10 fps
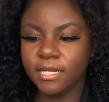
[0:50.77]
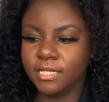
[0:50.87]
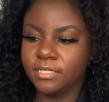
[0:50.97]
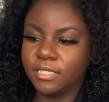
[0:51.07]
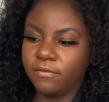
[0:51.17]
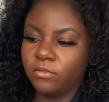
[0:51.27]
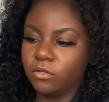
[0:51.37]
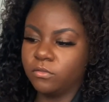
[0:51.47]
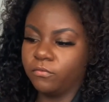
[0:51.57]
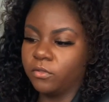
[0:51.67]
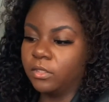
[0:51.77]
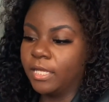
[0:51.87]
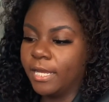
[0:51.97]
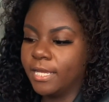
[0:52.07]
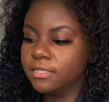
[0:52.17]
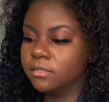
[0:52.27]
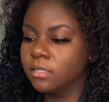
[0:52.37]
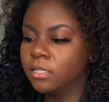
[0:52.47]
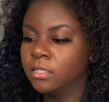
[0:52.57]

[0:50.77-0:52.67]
and save those for last.